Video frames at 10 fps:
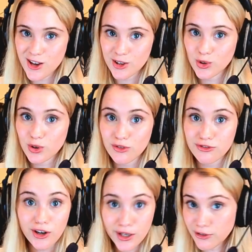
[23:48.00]
You're
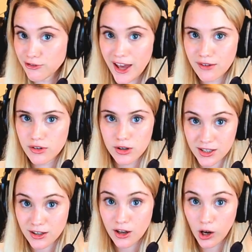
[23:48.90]
very favored
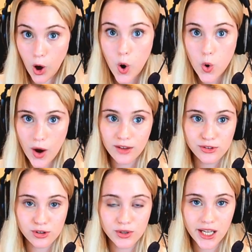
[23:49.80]
in a long
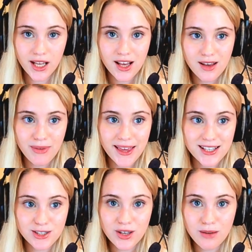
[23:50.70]
round 3
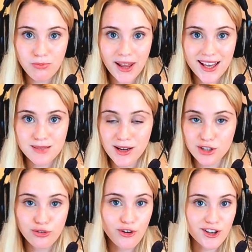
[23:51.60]
because you can play as
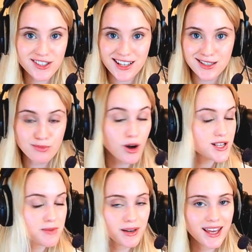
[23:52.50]
much frost as you
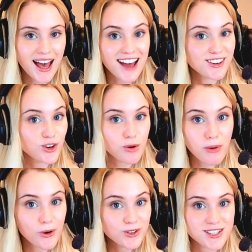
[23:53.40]
possibly can on your
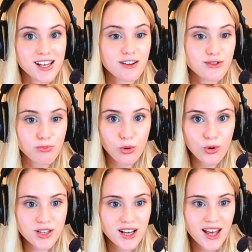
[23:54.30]
opponent's side of the
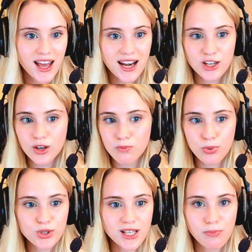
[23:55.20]
board, and you can
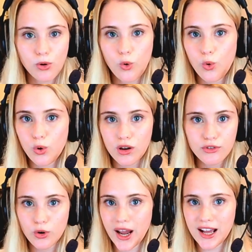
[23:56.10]
put up all of
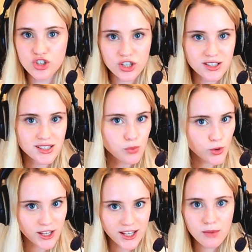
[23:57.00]
your engines that
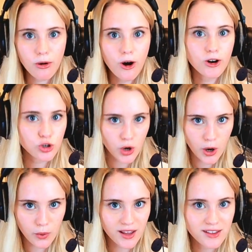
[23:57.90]
will keep on
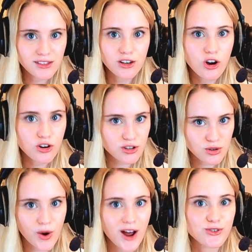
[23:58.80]
growing the longer
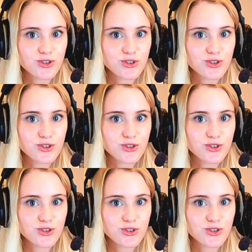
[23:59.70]
the round